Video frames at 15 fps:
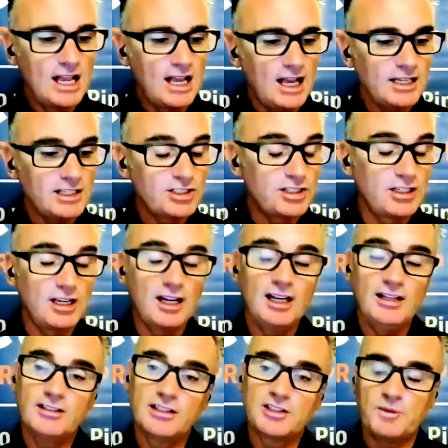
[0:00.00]
Actually, I had
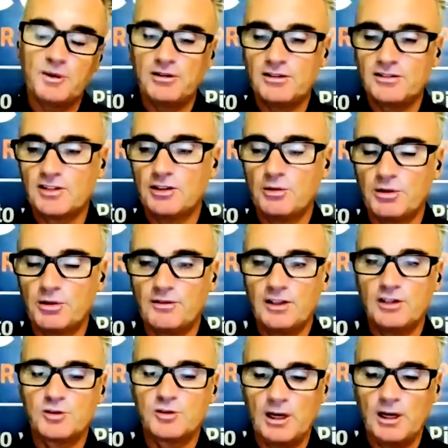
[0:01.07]
an experience a number of
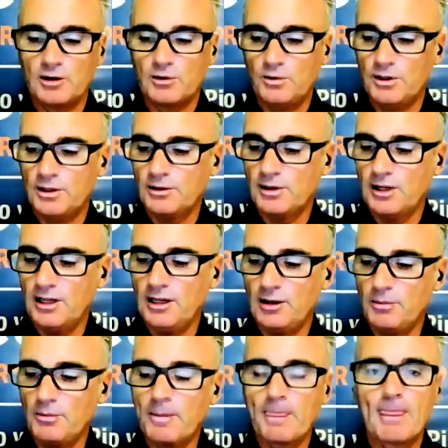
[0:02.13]
years back where
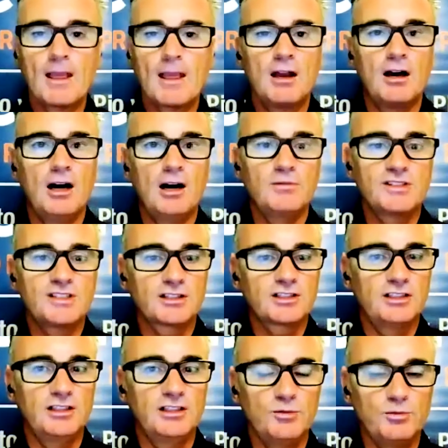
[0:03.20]
um, I was
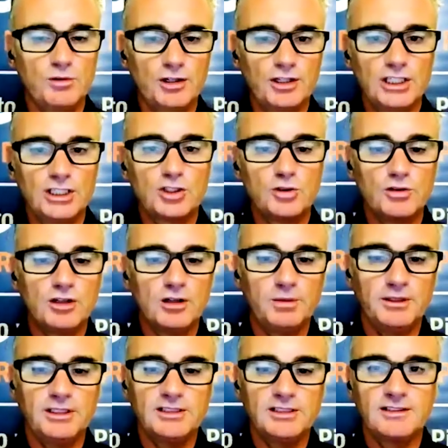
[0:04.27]
actually running two
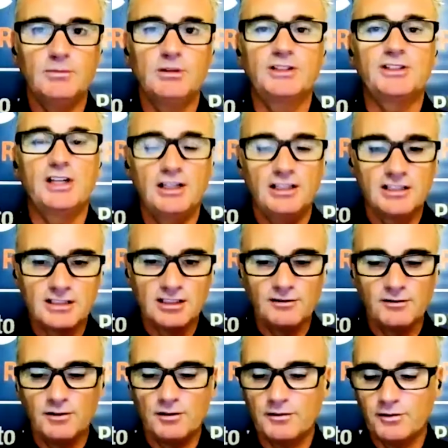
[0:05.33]
companies simultaneously
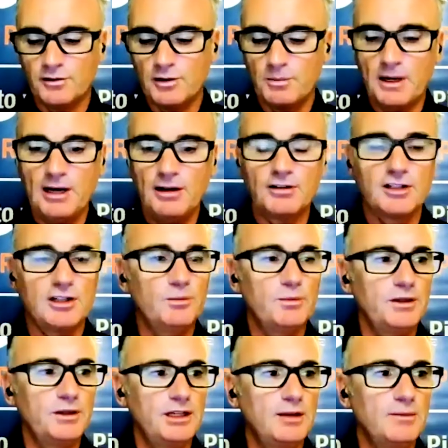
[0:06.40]
for for a parent
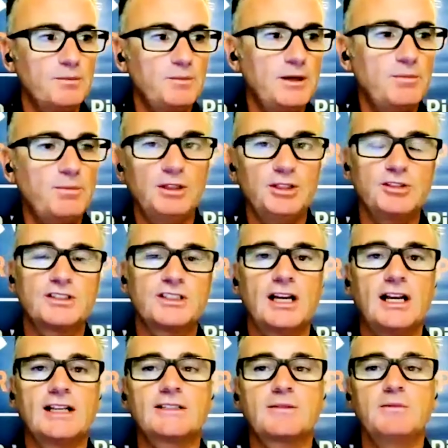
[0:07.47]
company, and people used to
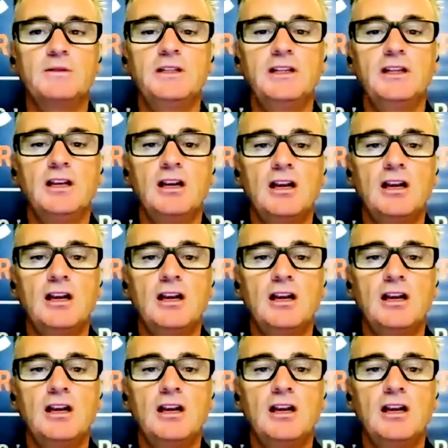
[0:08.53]
ask me